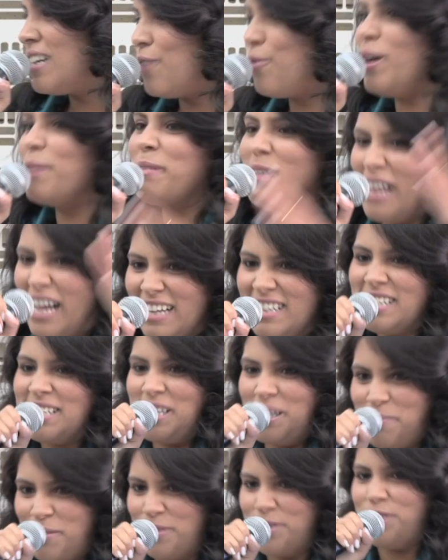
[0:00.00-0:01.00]
Well, I'm glad to
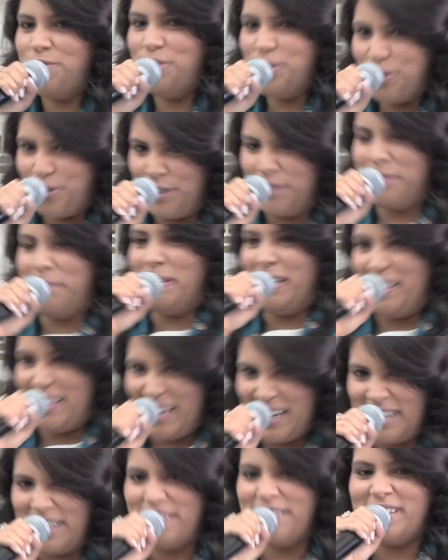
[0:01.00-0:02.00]
see most of you agree with me.
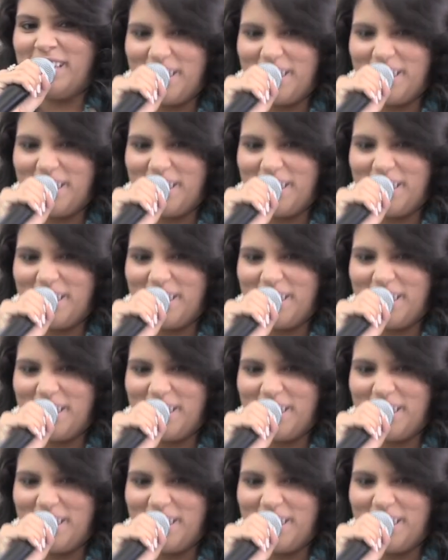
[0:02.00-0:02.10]
Thank you.